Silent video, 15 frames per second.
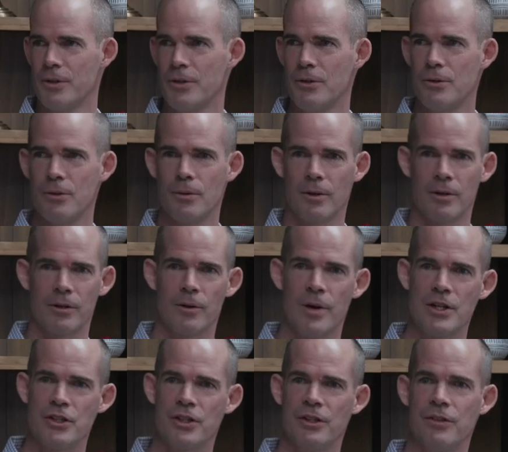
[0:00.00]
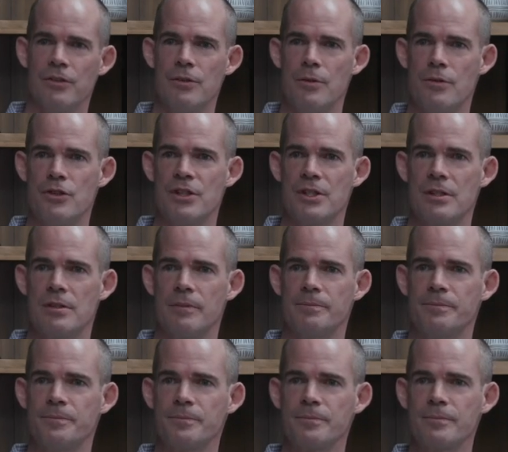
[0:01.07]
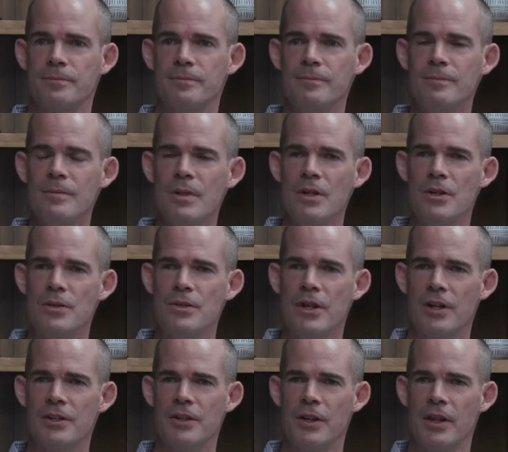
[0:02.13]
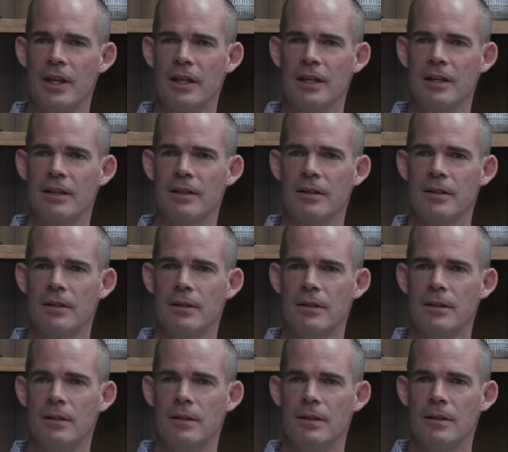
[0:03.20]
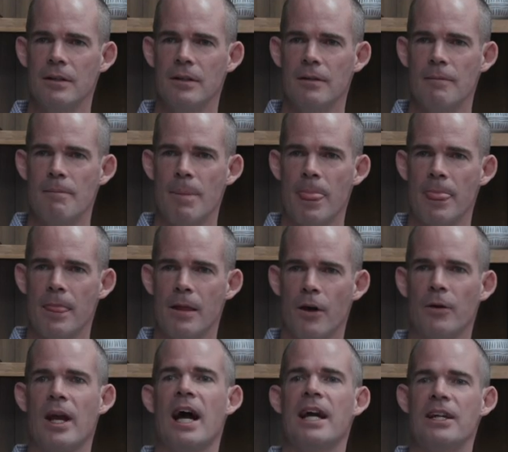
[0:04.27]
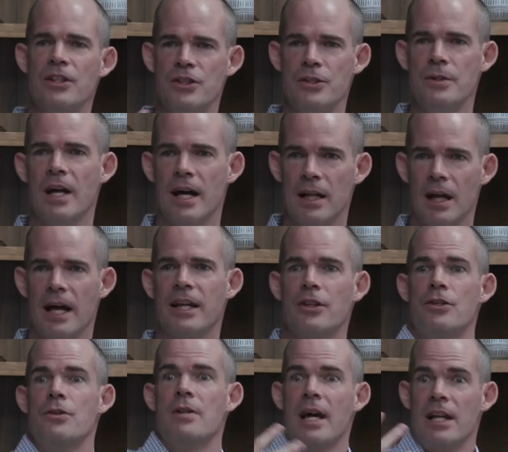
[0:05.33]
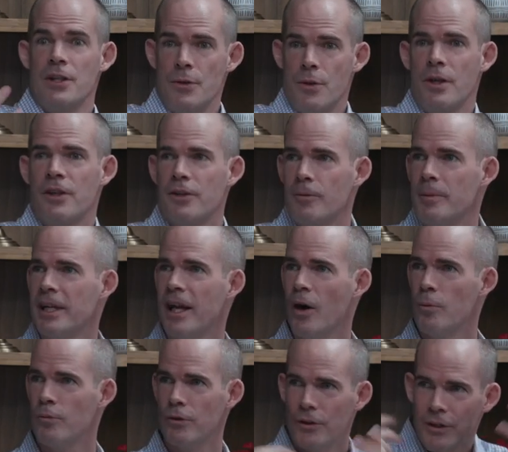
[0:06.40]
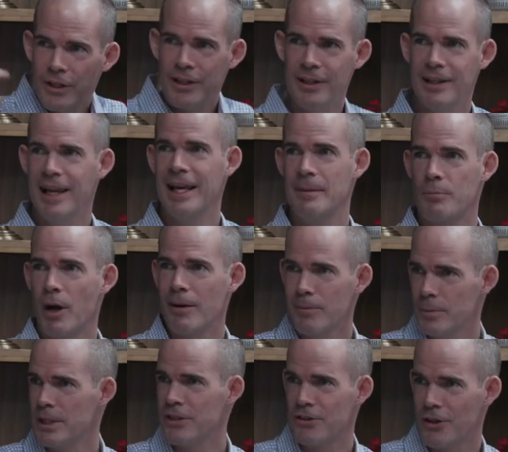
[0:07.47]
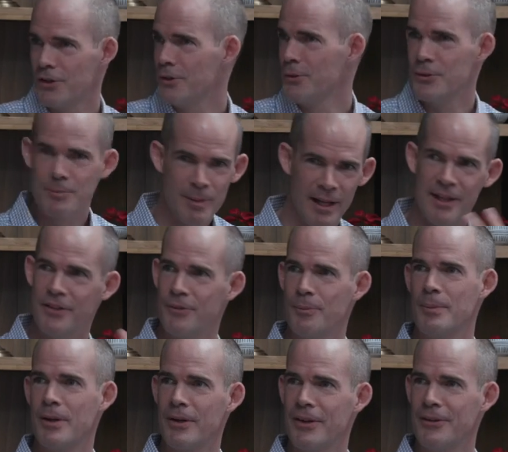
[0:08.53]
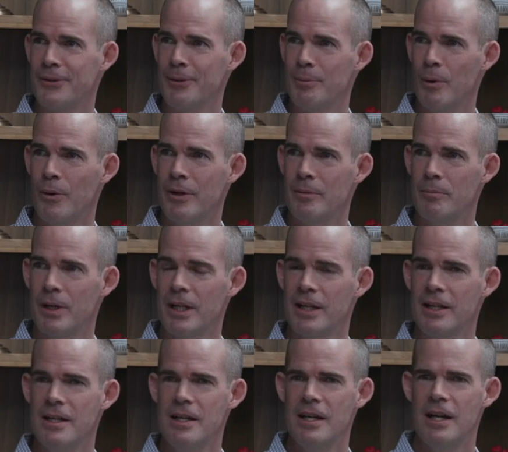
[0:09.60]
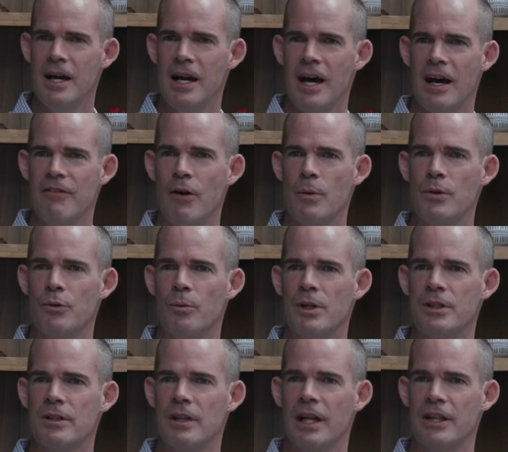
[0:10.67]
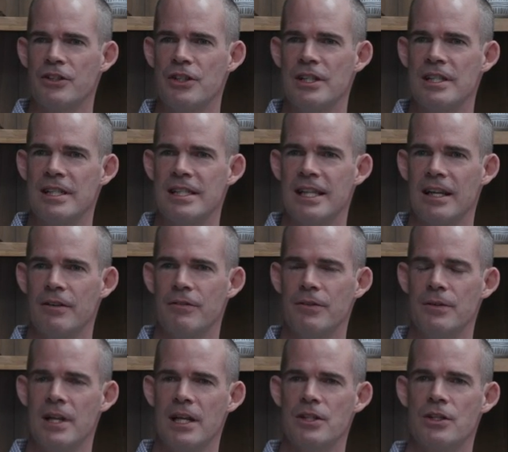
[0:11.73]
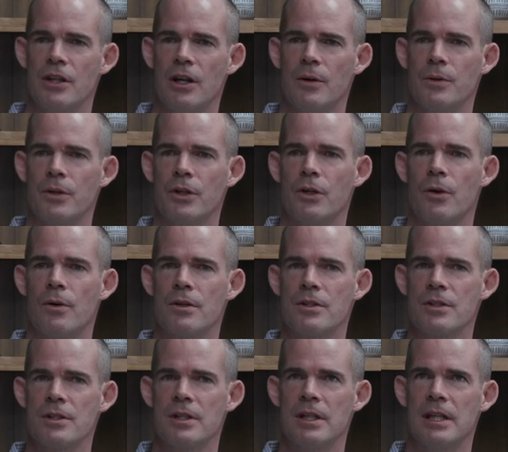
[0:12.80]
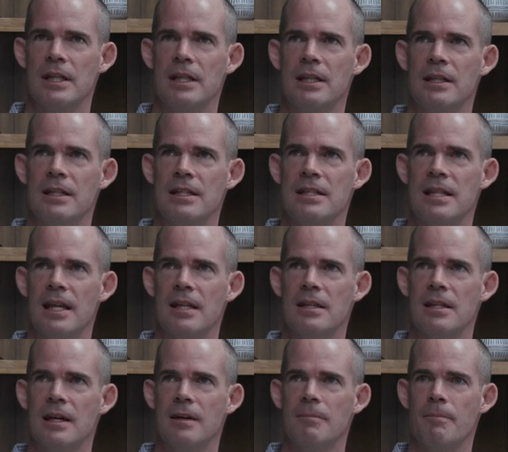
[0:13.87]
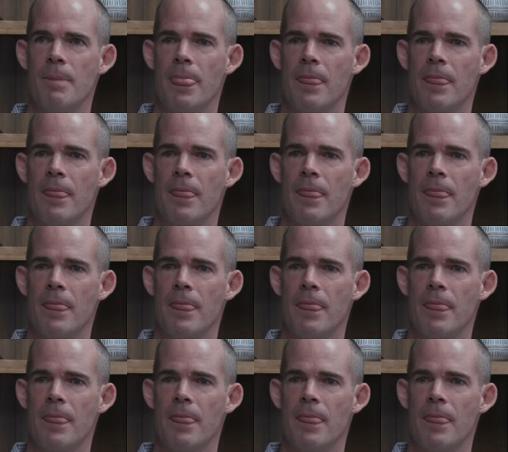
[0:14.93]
with you or questions, you start to think, okay, I can do that, and you think you're being helpful, and probably it's all used by the Spirit to a point, but I've always wondered, like Jesus said a few days ago in the Course, he said,